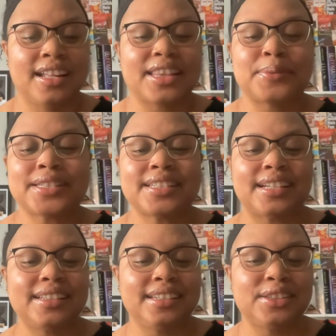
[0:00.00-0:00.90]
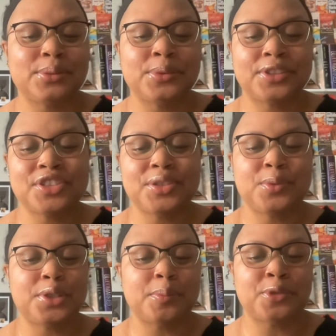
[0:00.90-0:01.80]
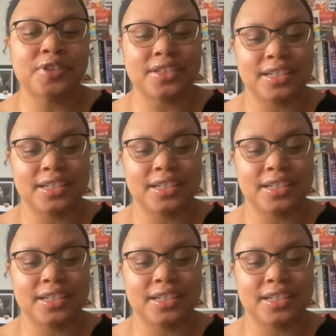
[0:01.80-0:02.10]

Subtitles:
There was nothing in the world she wanted more than